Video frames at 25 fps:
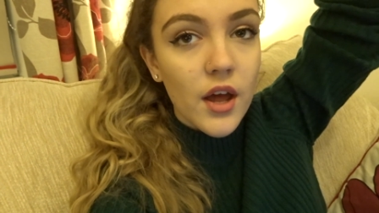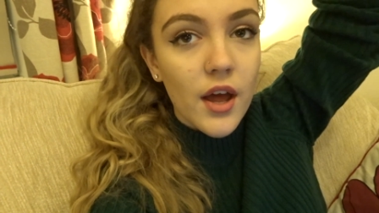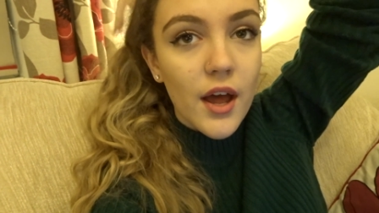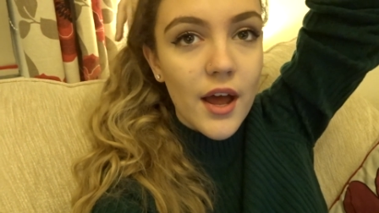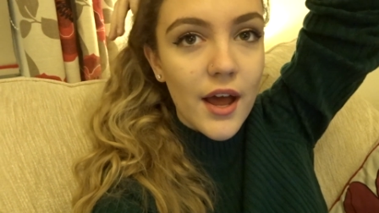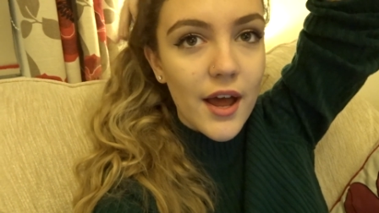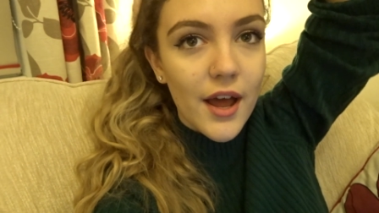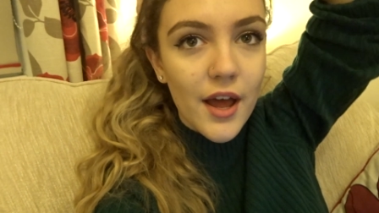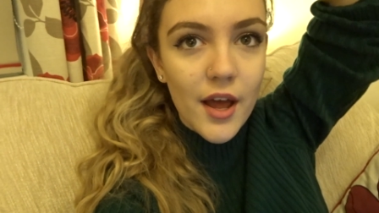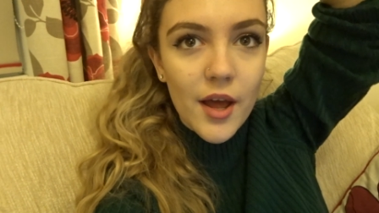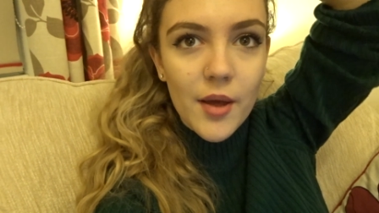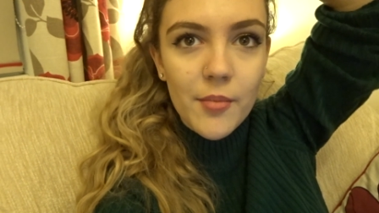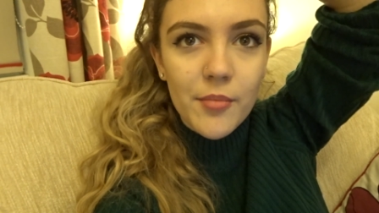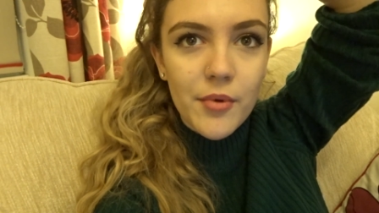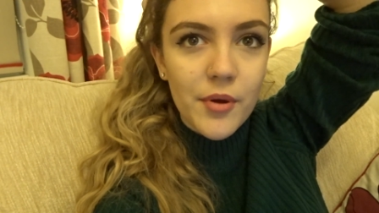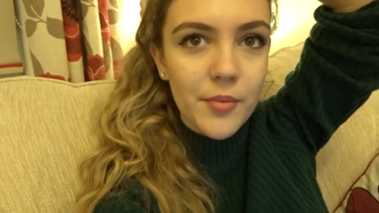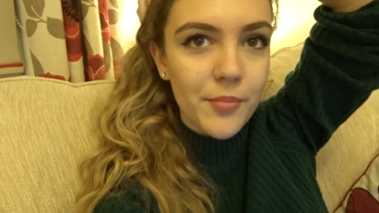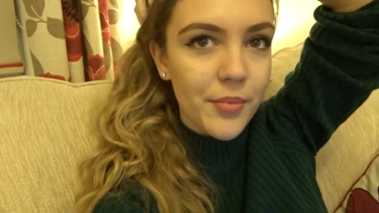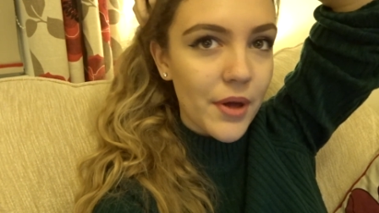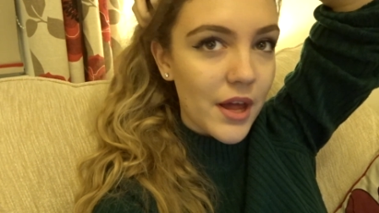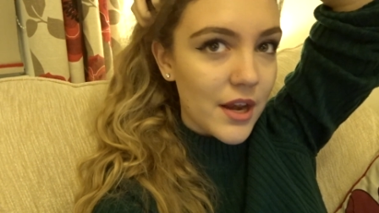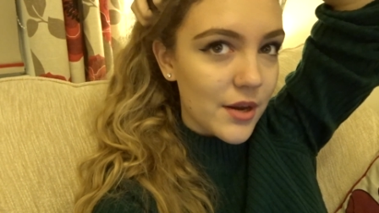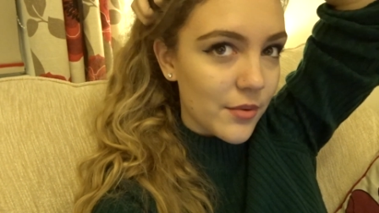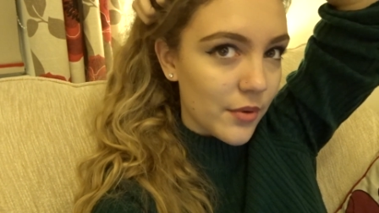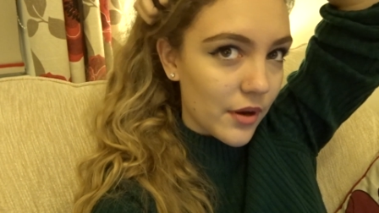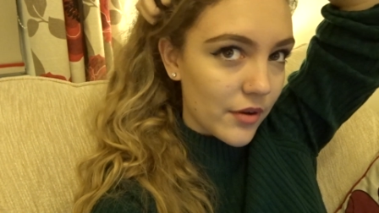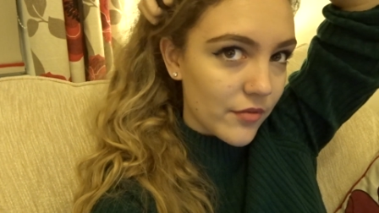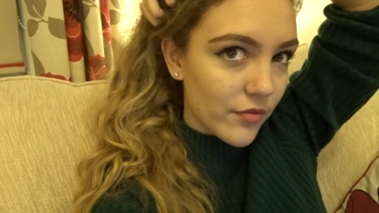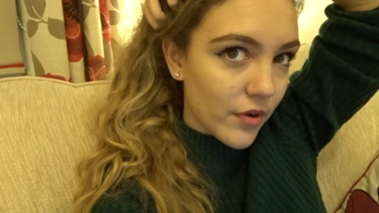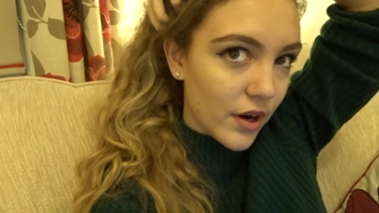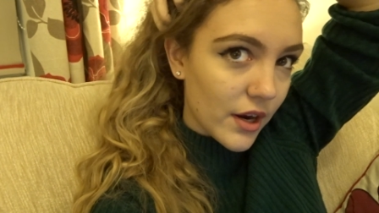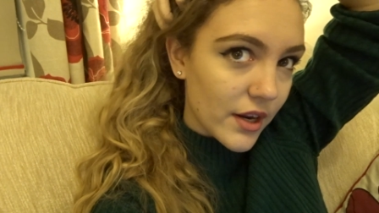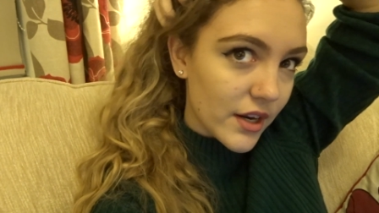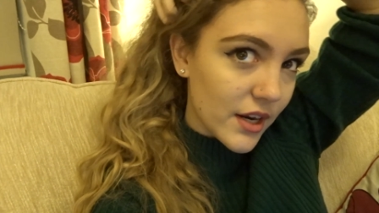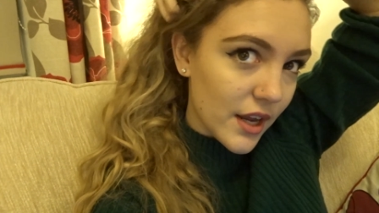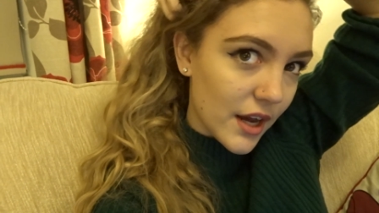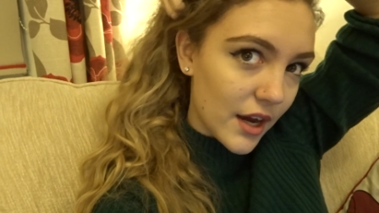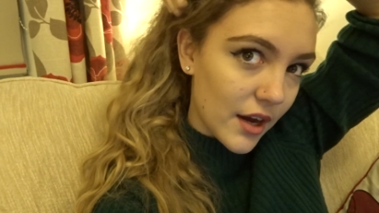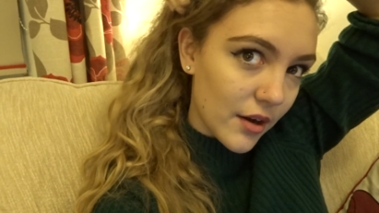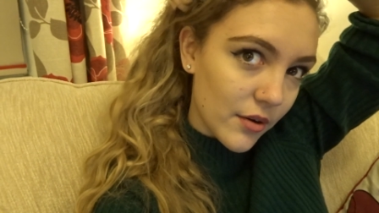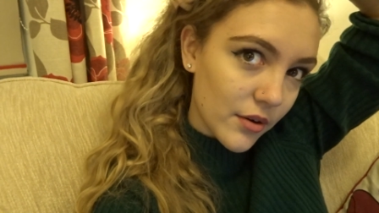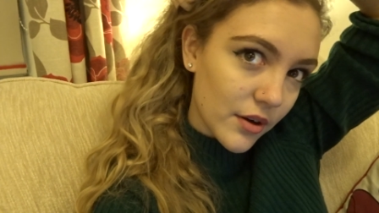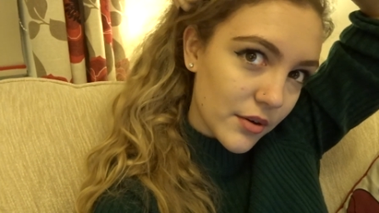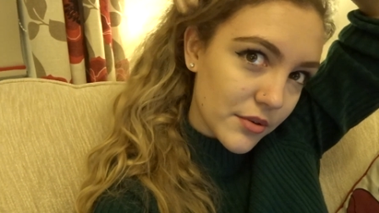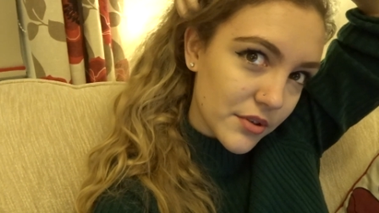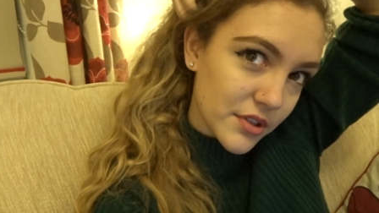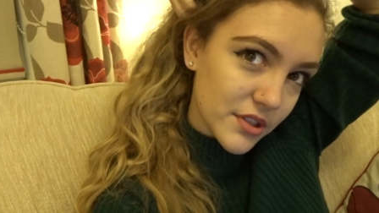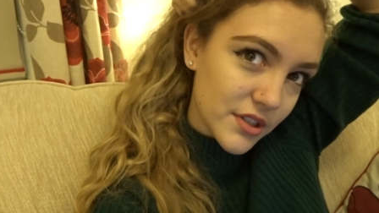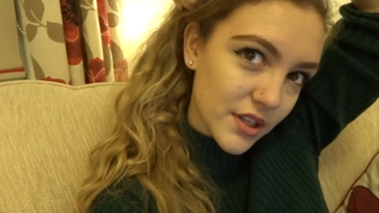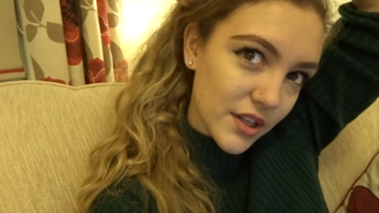Um, but anyway, right now
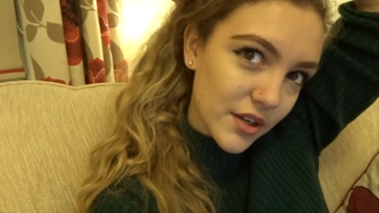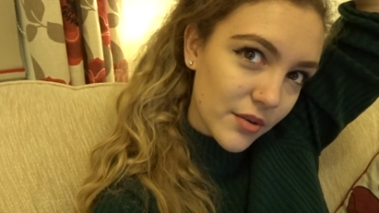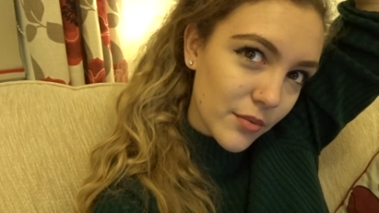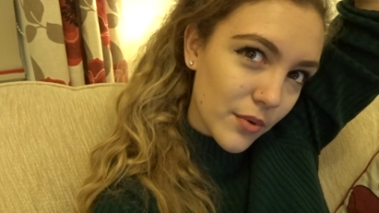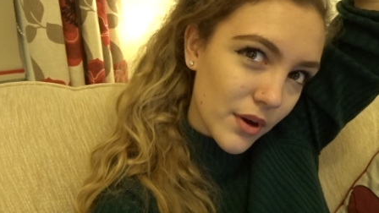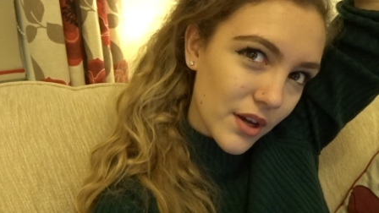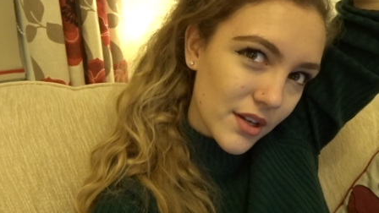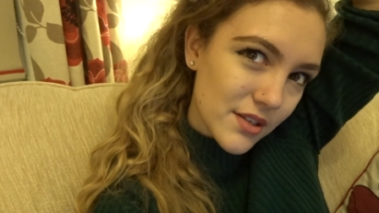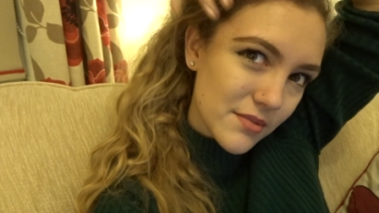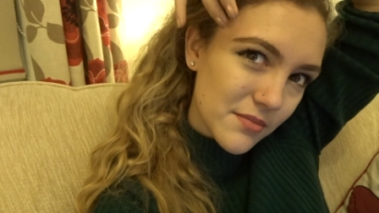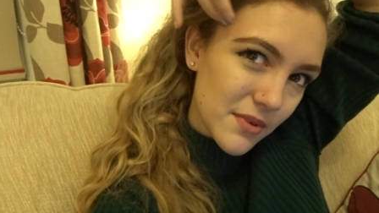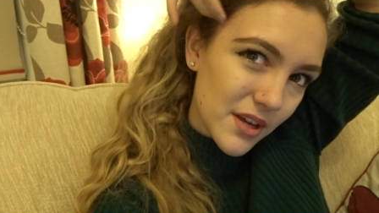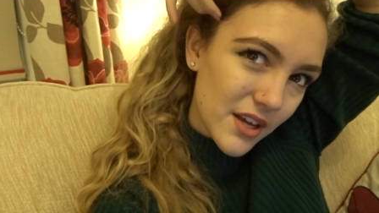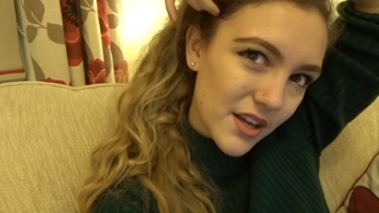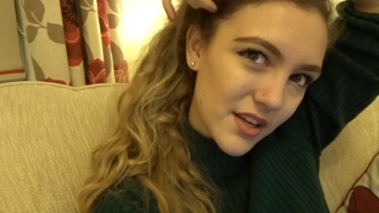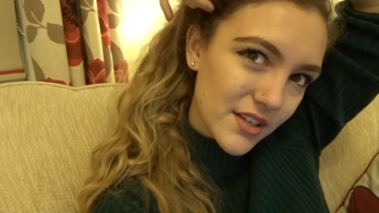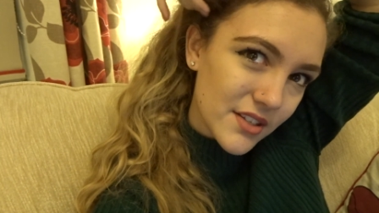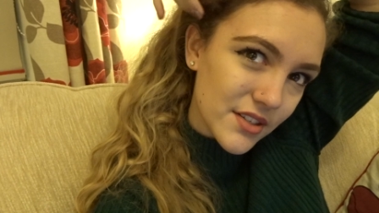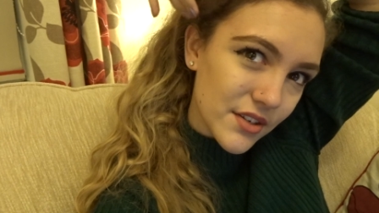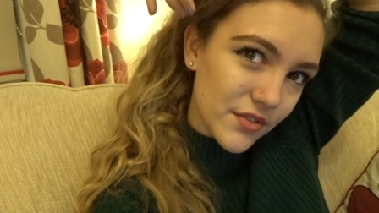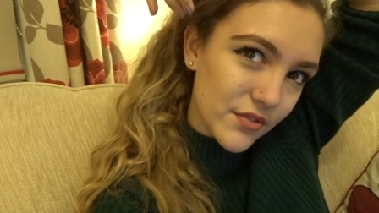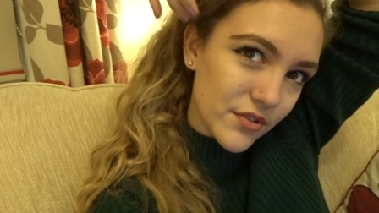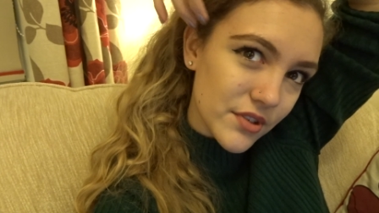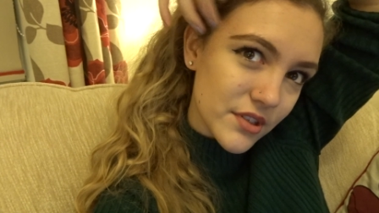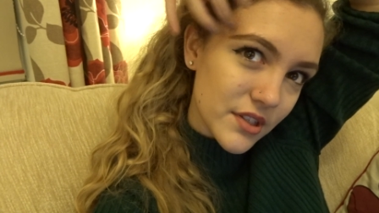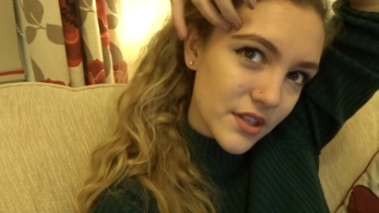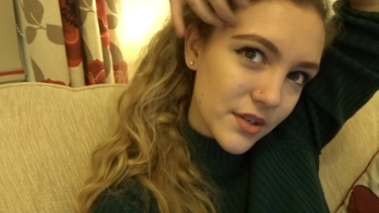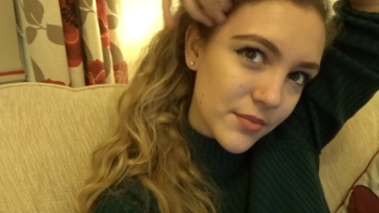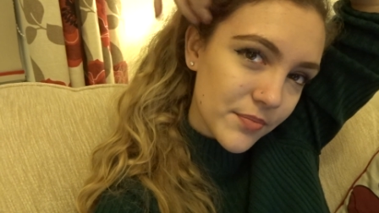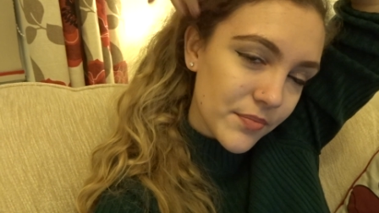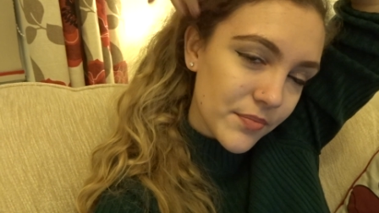I'm just like, why is my hair so frizzy?